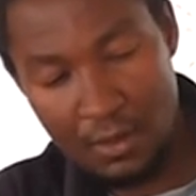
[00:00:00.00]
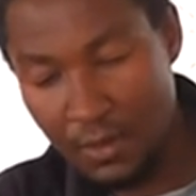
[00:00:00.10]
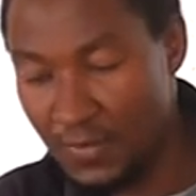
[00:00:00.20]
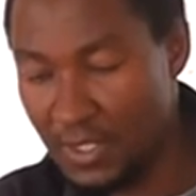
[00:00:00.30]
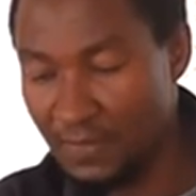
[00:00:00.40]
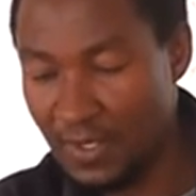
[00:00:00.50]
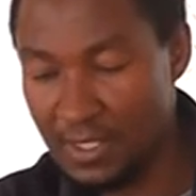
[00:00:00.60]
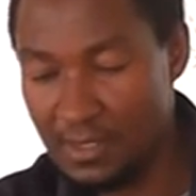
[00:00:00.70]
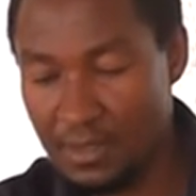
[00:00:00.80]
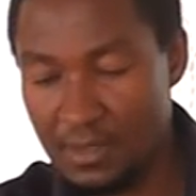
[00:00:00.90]
on the
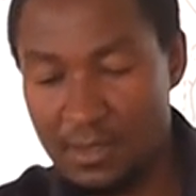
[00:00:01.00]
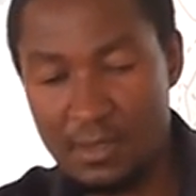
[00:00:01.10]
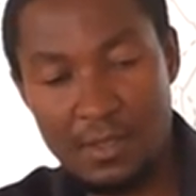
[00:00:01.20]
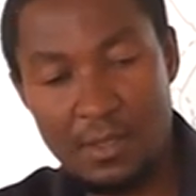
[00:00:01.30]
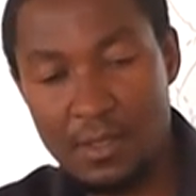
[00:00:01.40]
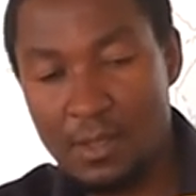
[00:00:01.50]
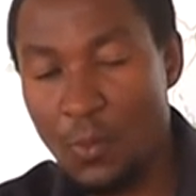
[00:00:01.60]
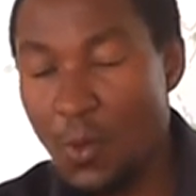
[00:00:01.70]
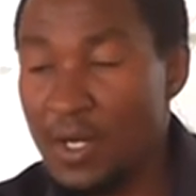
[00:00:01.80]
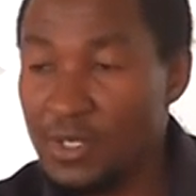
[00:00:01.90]
device.
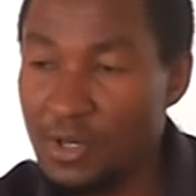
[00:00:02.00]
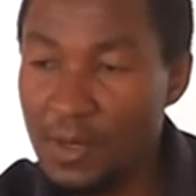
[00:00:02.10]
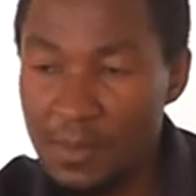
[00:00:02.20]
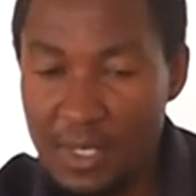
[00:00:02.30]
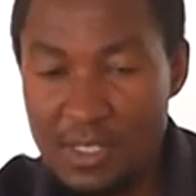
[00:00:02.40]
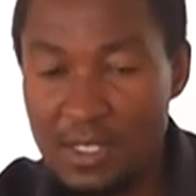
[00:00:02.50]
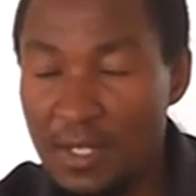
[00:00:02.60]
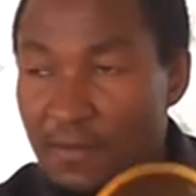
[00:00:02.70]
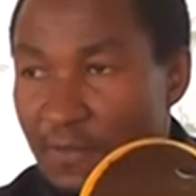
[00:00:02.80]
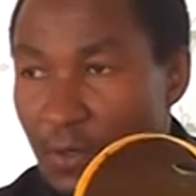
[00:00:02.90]
One gram is
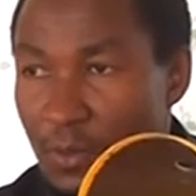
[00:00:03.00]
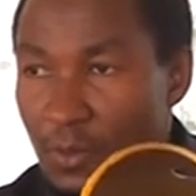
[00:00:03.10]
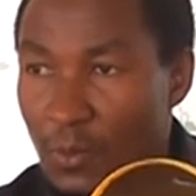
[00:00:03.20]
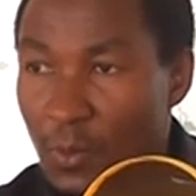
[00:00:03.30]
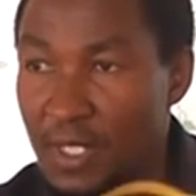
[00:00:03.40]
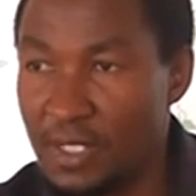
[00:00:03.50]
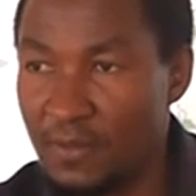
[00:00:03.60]
enough for one